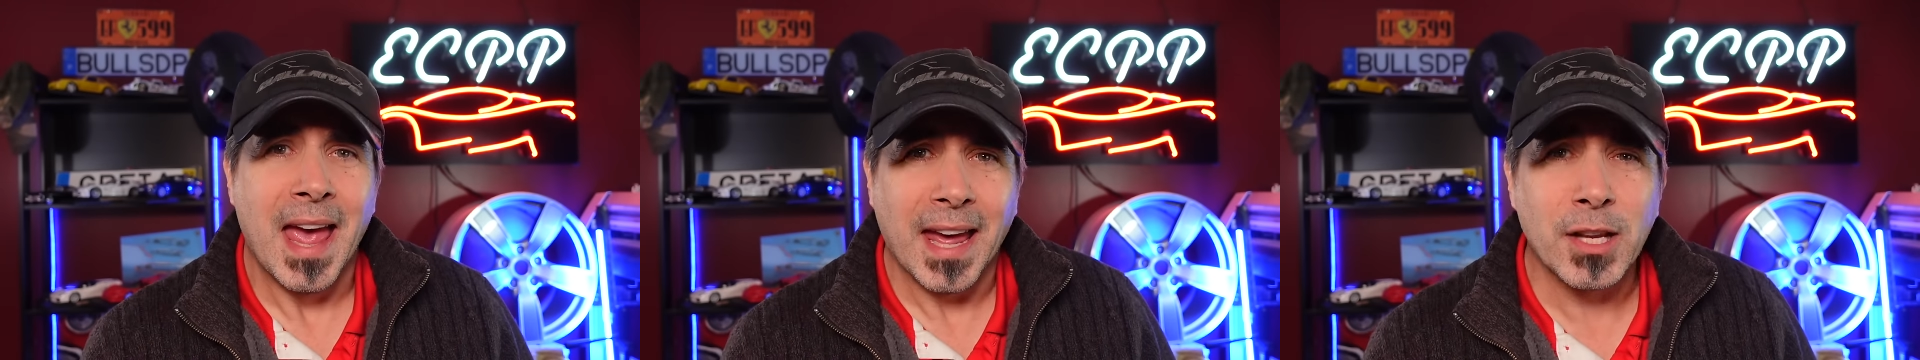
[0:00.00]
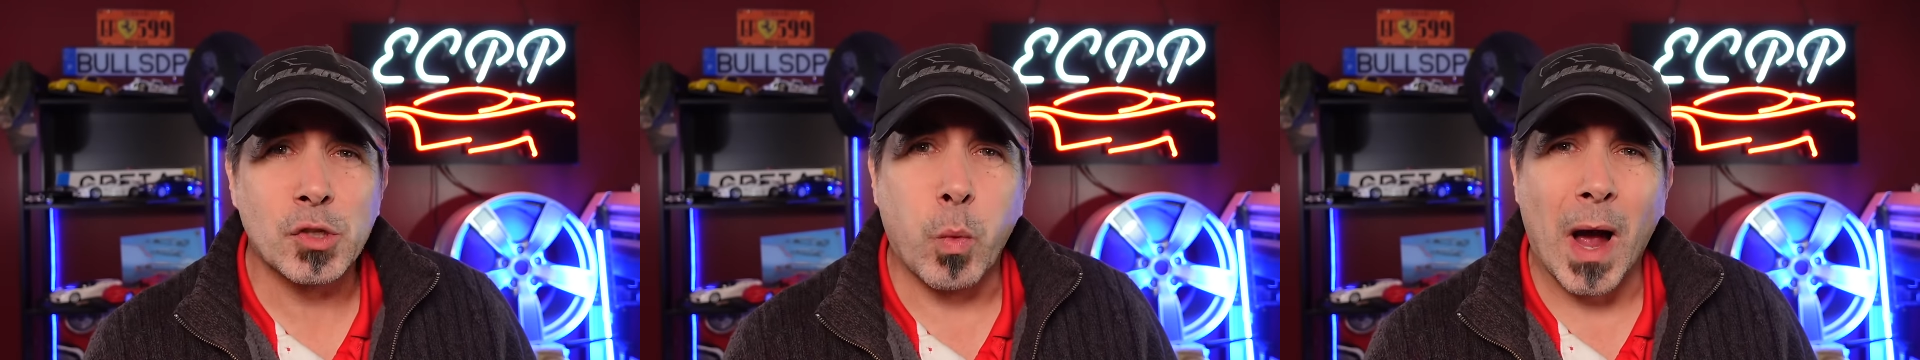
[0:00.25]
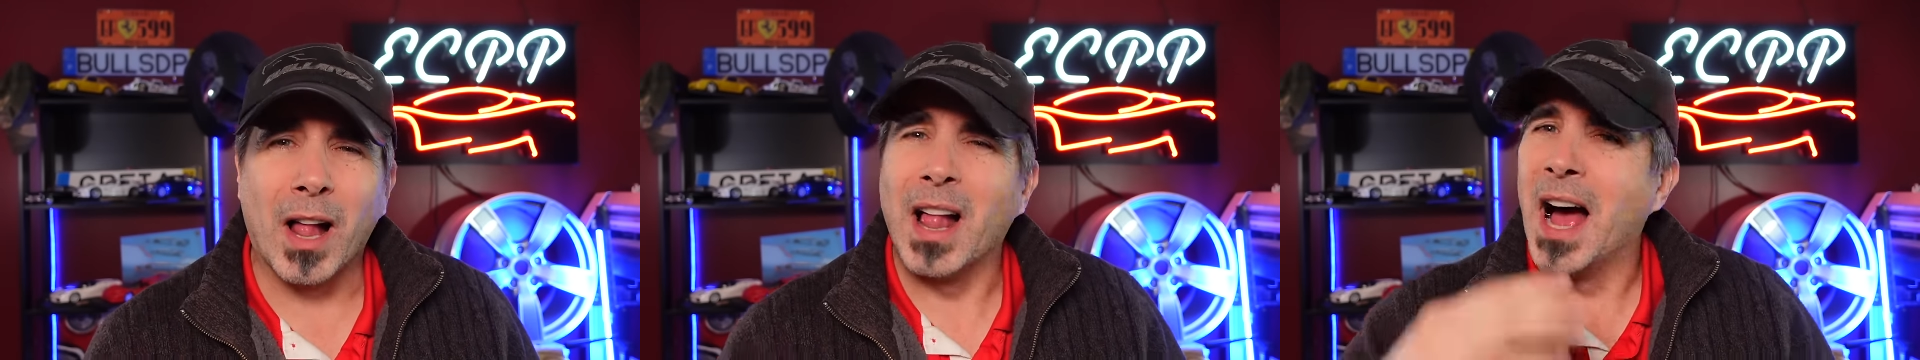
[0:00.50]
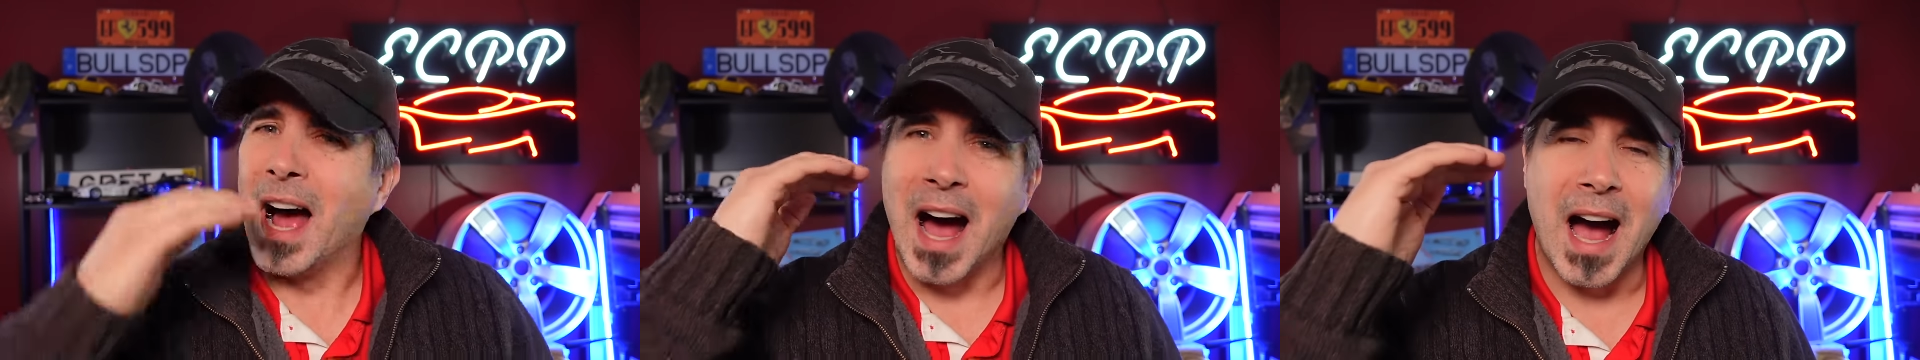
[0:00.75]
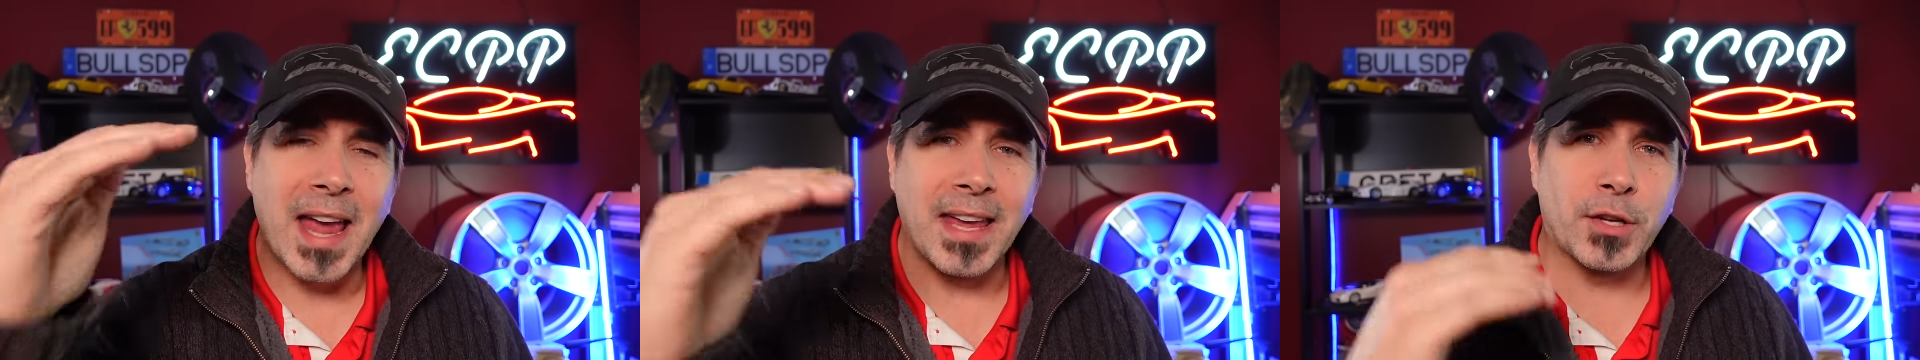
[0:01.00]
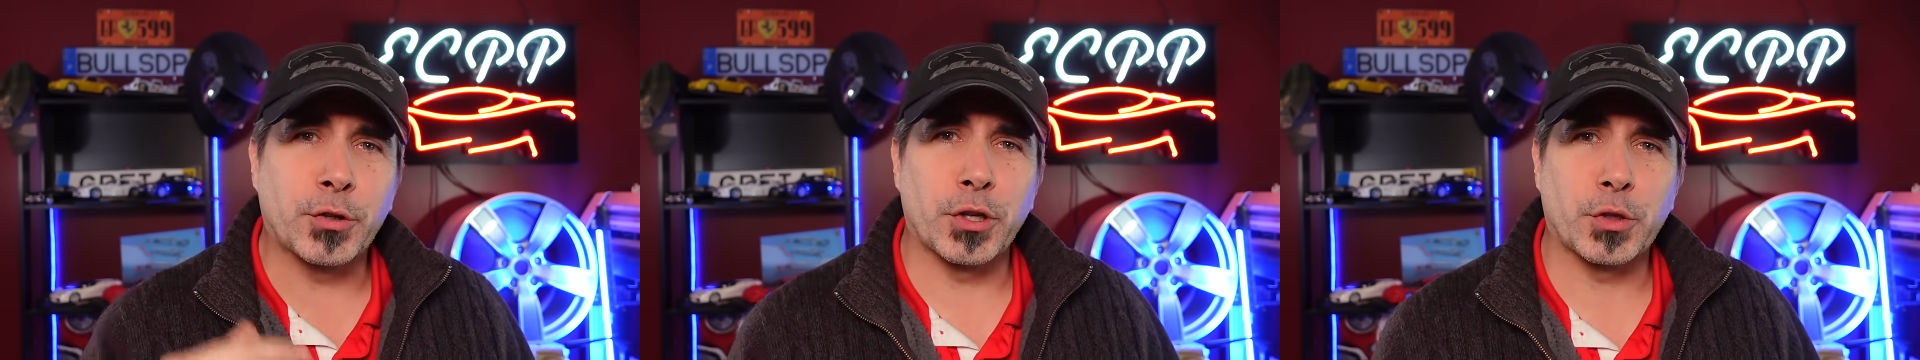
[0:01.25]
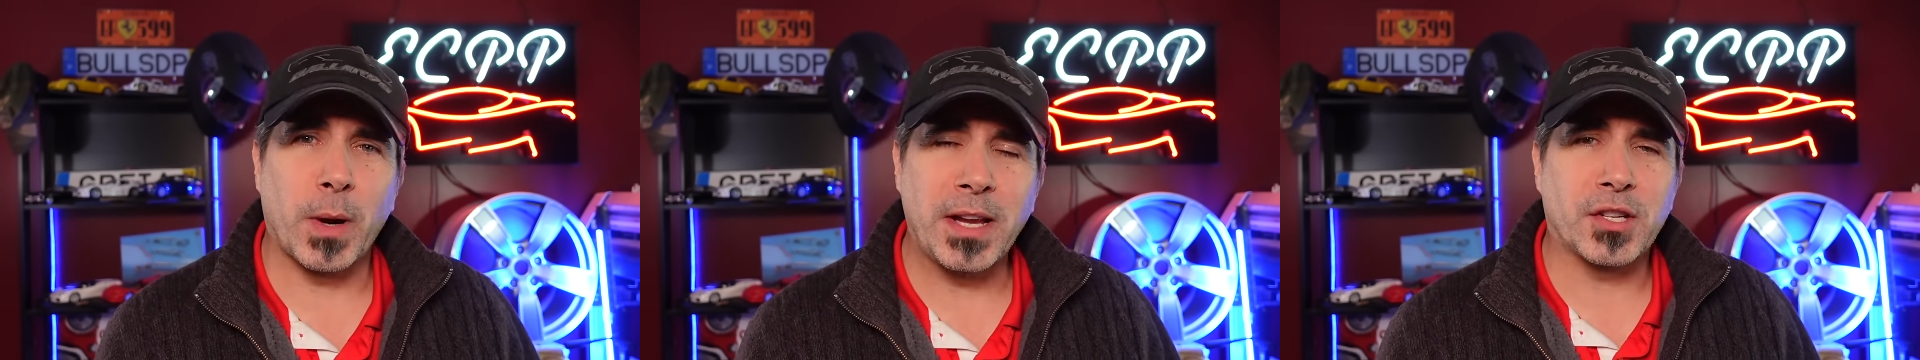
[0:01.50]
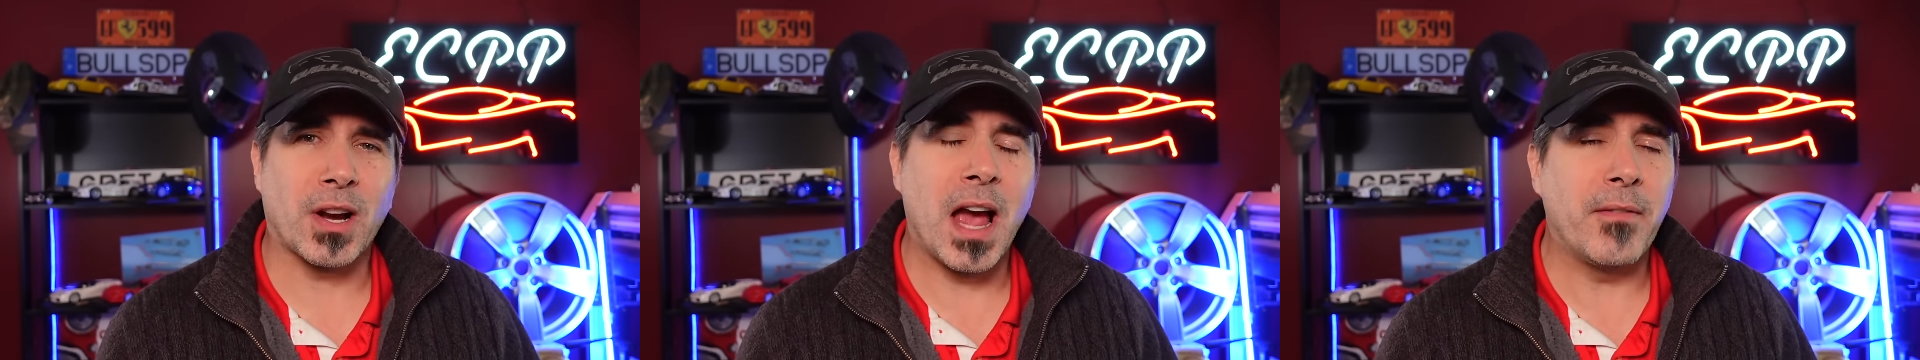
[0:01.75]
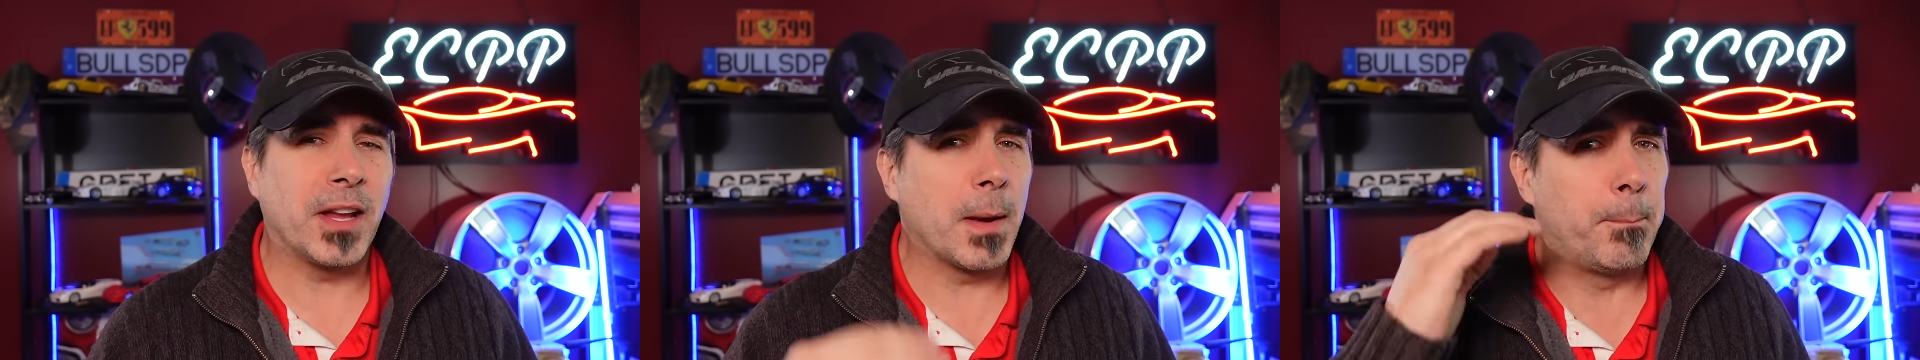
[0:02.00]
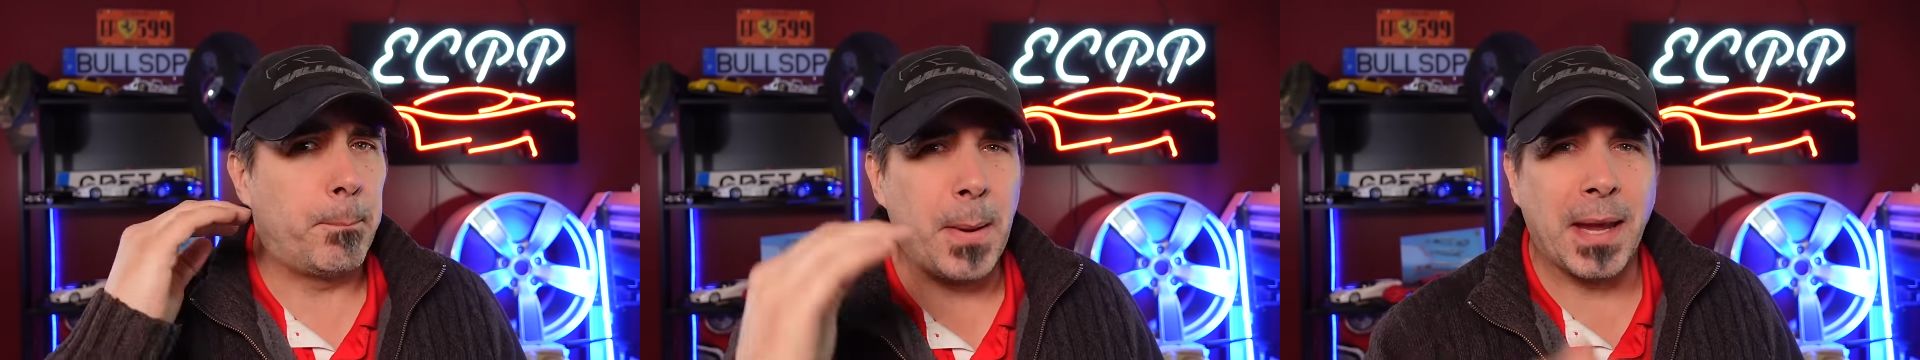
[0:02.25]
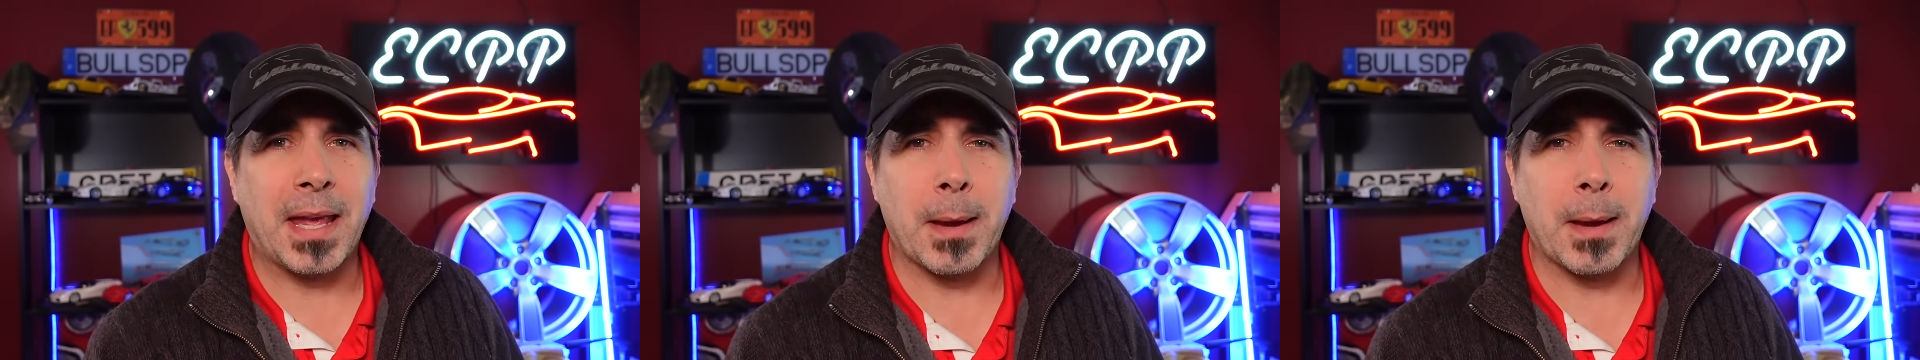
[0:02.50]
And as well, high interest rates are having a big